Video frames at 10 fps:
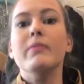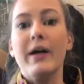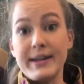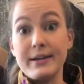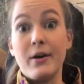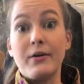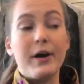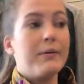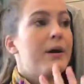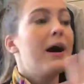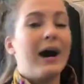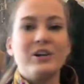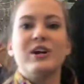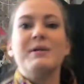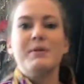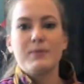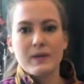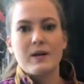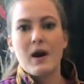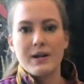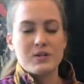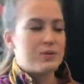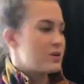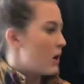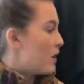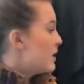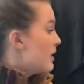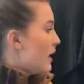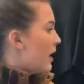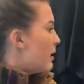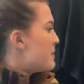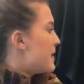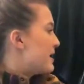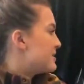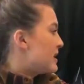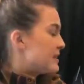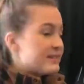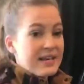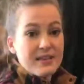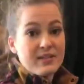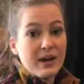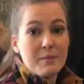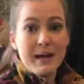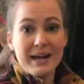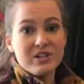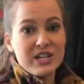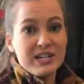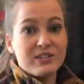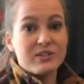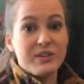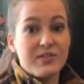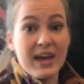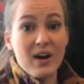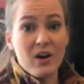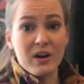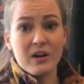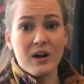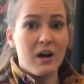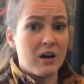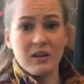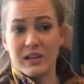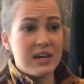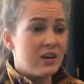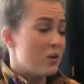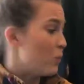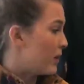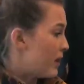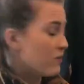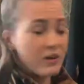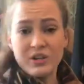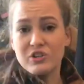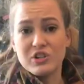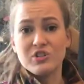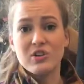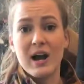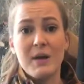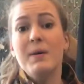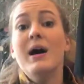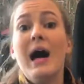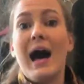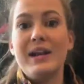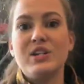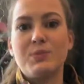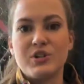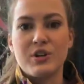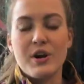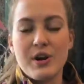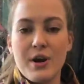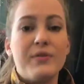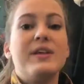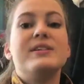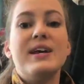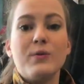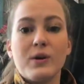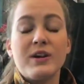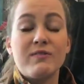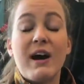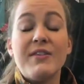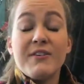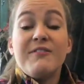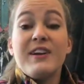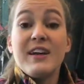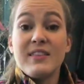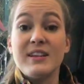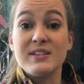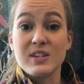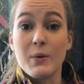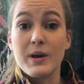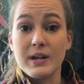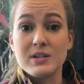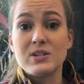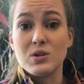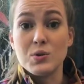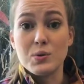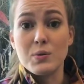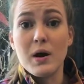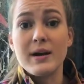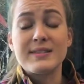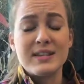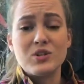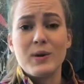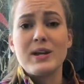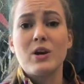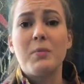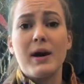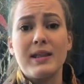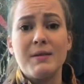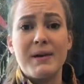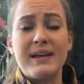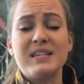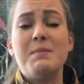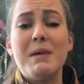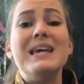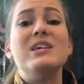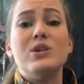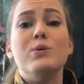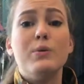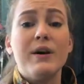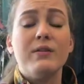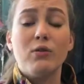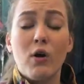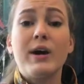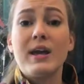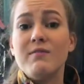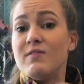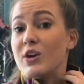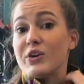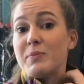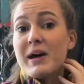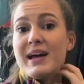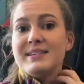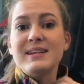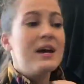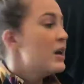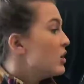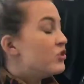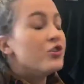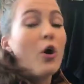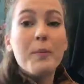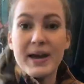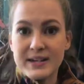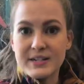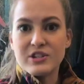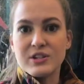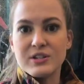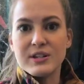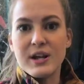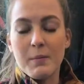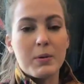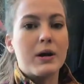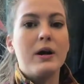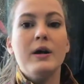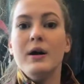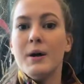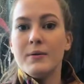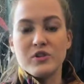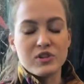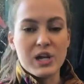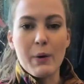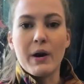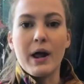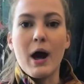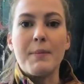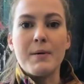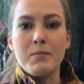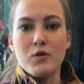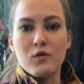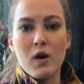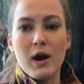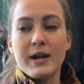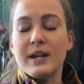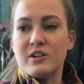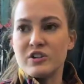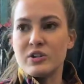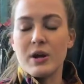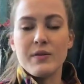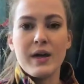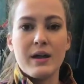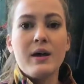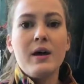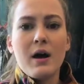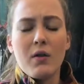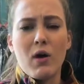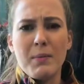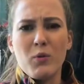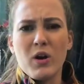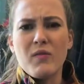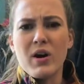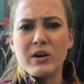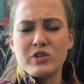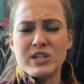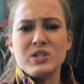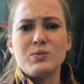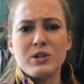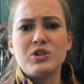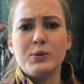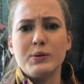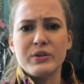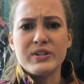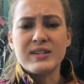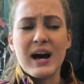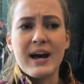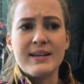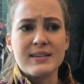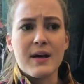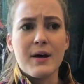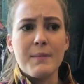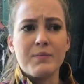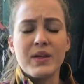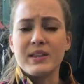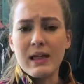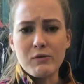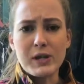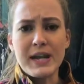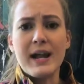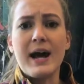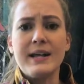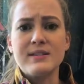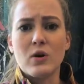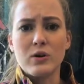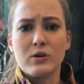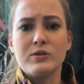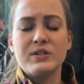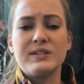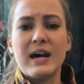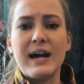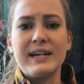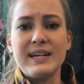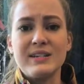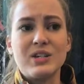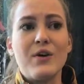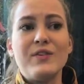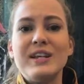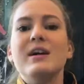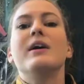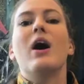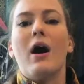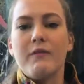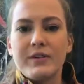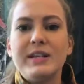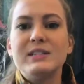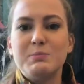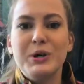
letting y'all know. I try to be really honest with y'all, um, and that is not to say that they are bad jeans or that they are ugly or whatever. You shouldn't try them. I just want y'all to know that in order to find the fit is going to accentuate your body the best and make you look and feel your best, don't pay attention to the number just go on up and move on and just know that a lot more of our jeans run true to size um, like level 99s article society so if you need a confidence